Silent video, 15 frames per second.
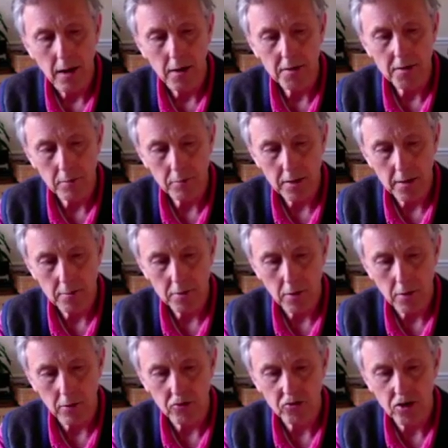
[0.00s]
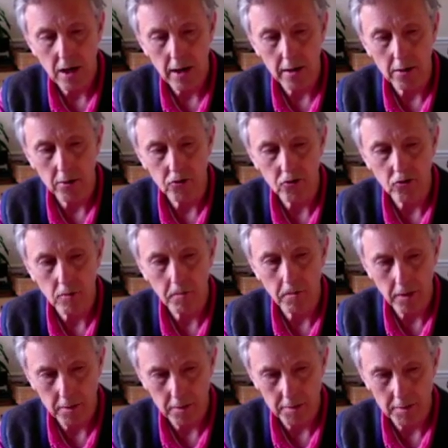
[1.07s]
sometimes I want to challenge
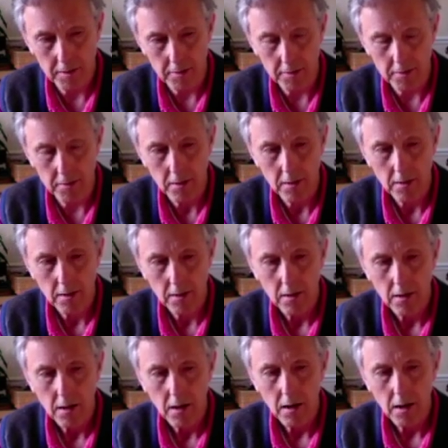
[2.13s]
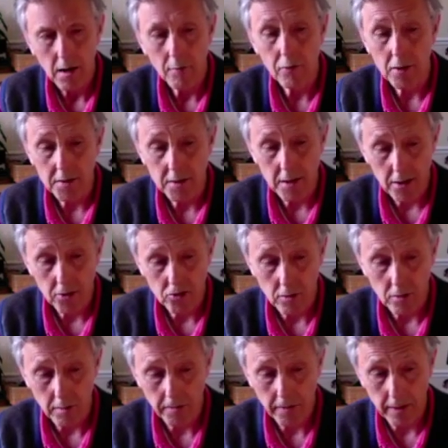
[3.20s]
focusers' appreciation of
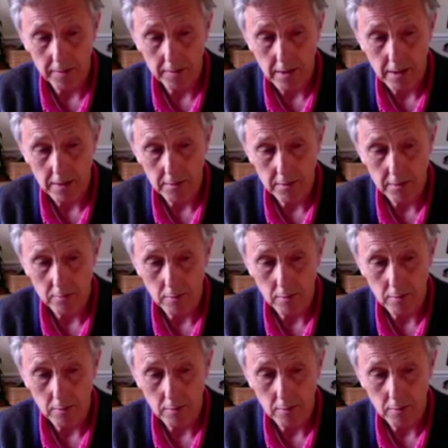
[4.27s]
the felt sense.